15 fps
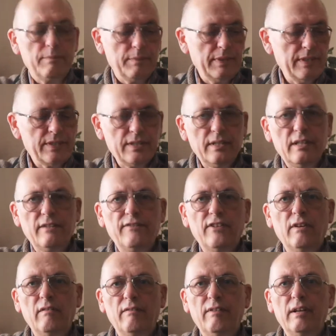But there's another
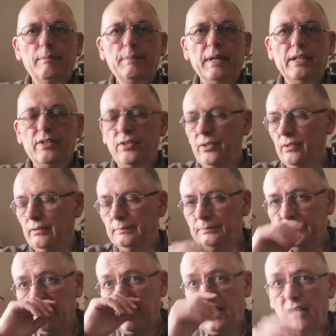form of arpeggio,
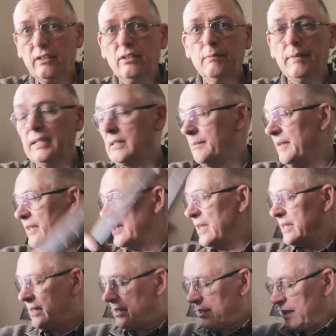and I'll go back to my
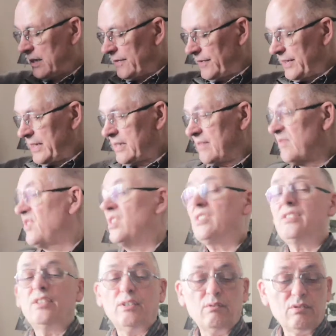jazz guitar for this,
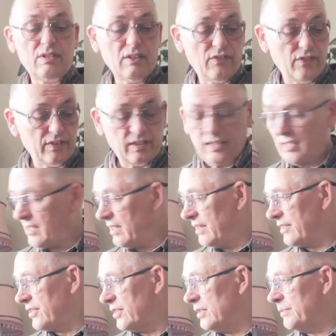just to use different
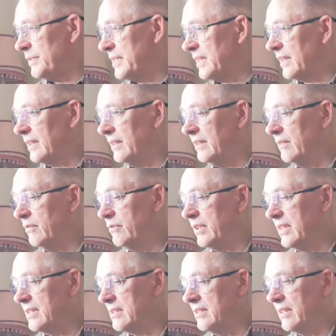guitars, no particular
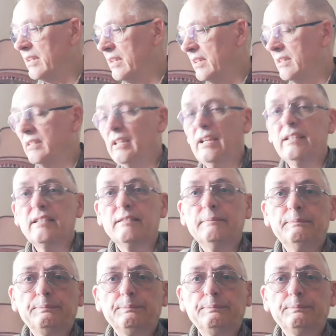reason other than that,